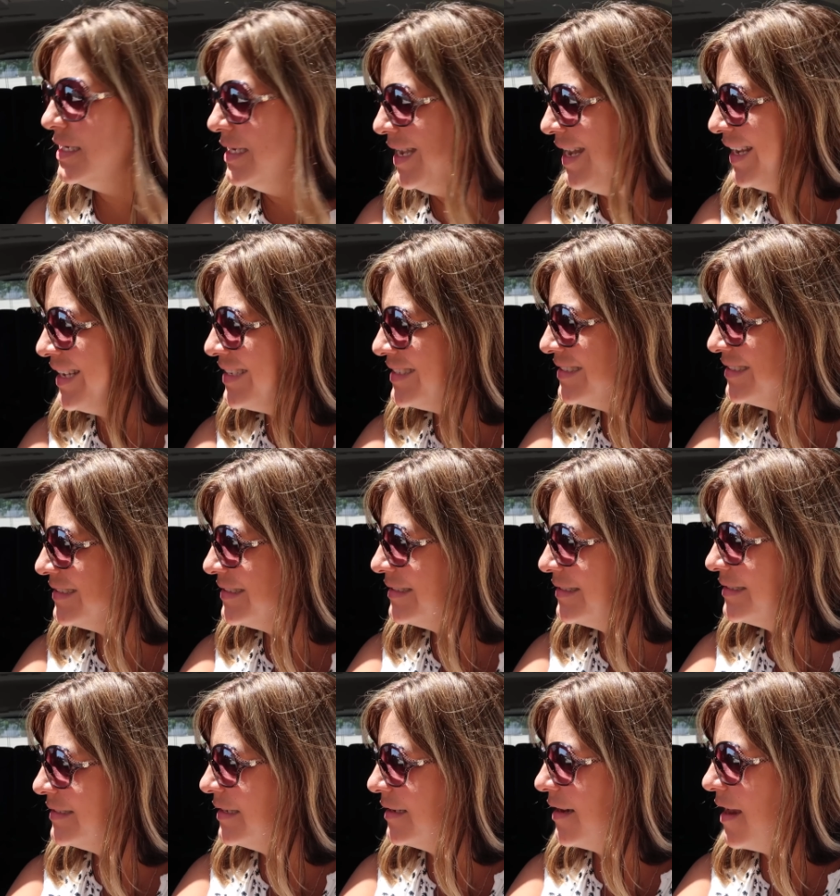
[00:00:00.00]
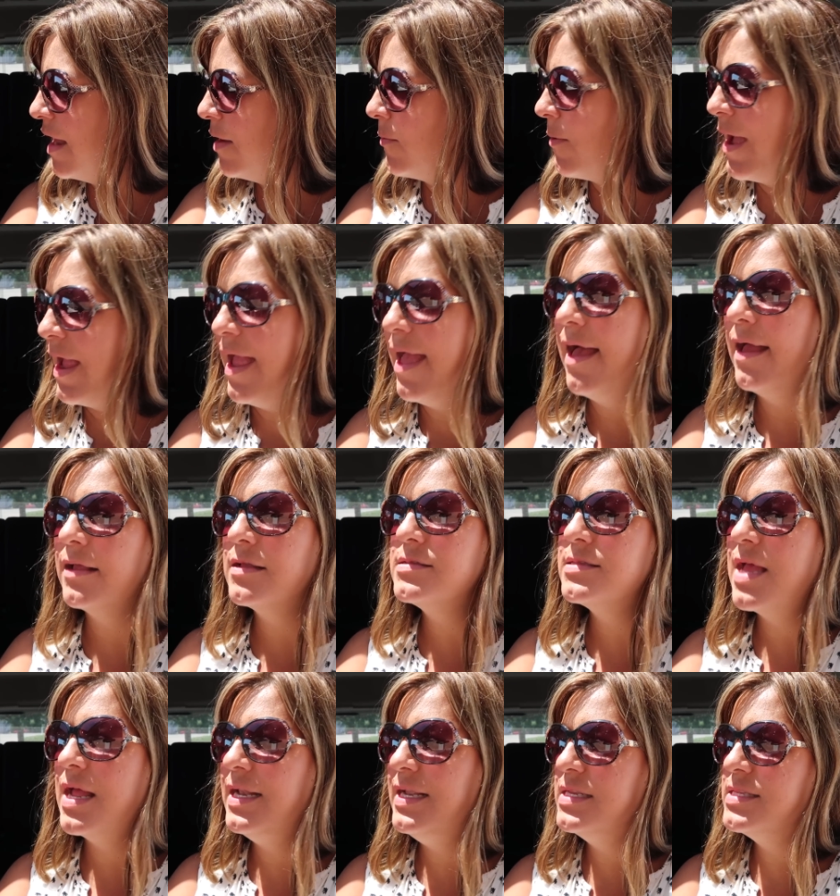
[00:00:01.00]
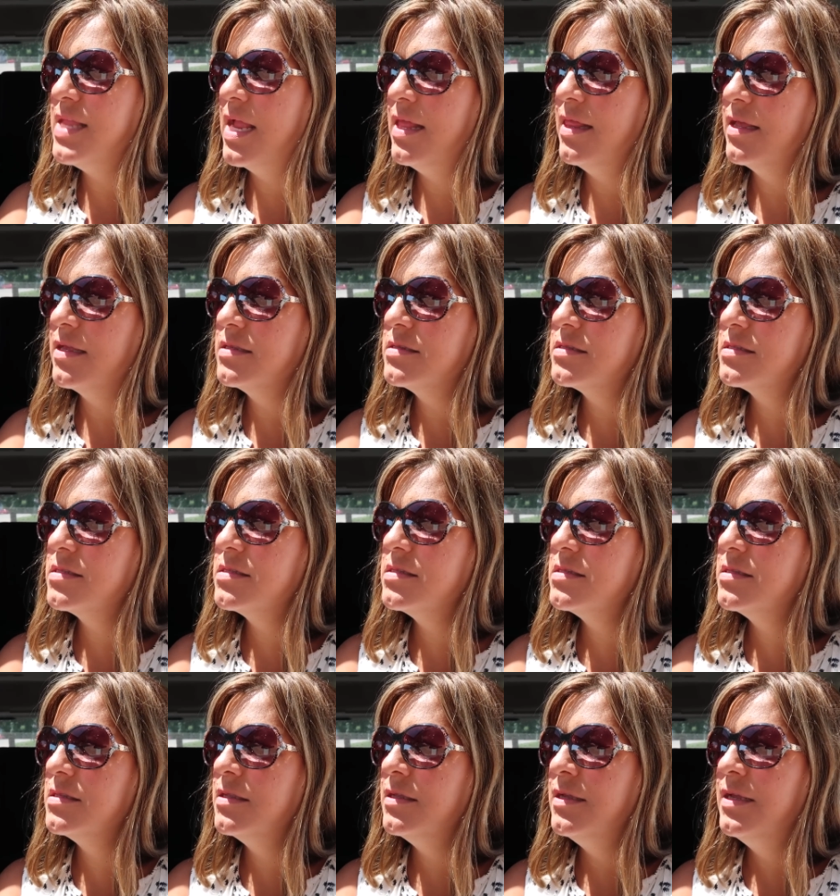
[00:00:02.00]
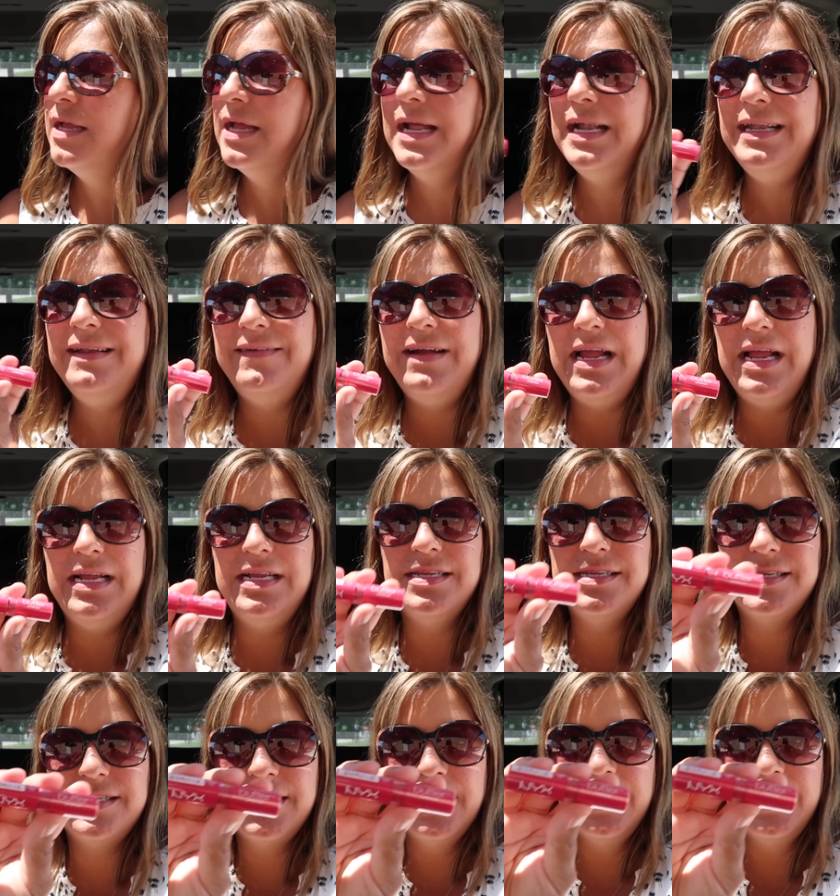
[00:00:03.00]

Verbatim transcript: it NYX or NYX? How do you say this? Anyways,